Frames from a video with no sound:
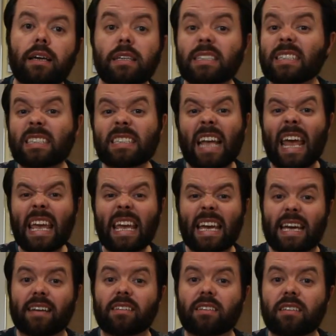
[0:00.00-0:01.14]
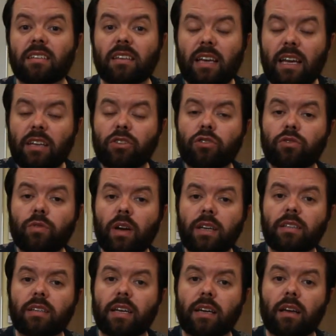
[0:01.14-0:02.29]
Say it in your
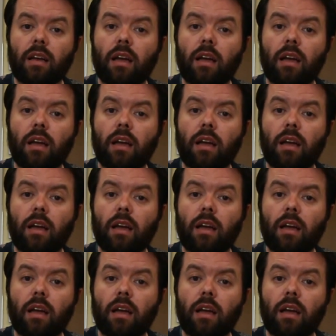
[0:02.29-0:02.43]
writing.